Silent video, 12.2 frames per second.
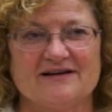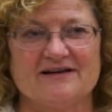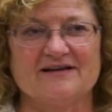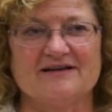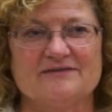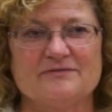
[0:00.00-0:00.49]
I
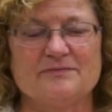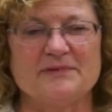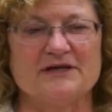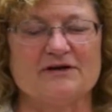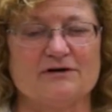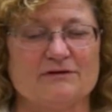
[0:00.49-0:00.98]
have
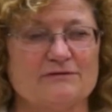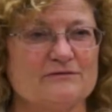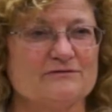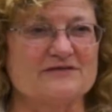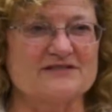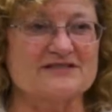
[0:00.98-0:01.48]
been all
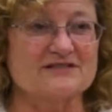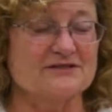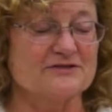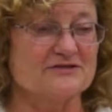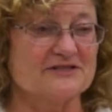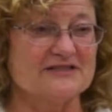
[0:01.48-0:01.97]
over this
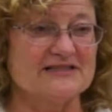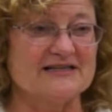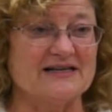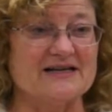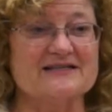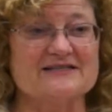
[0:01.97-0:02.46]
country and the
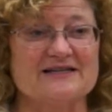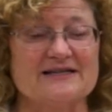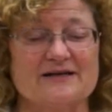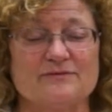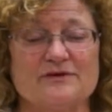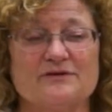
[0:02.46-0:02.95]
next, and
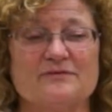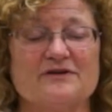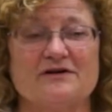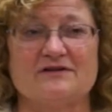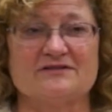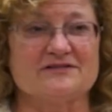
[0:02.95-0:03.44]
I work with
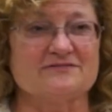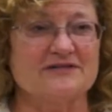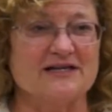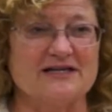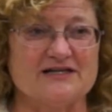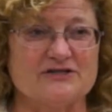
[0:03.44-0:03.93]
all
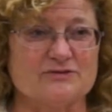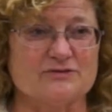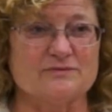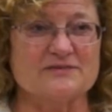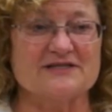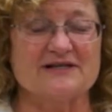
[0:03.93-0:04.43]
different age
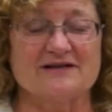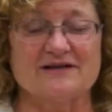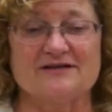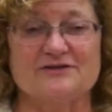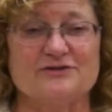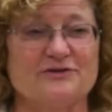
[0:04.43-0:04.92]
groups, and I
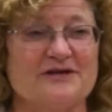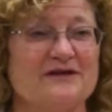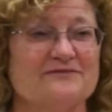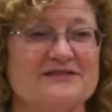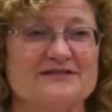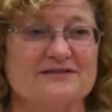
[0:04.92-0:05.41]
enjoy
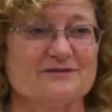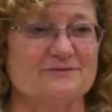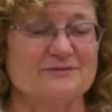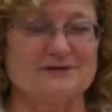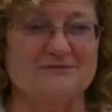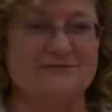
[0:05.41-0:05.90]
every single one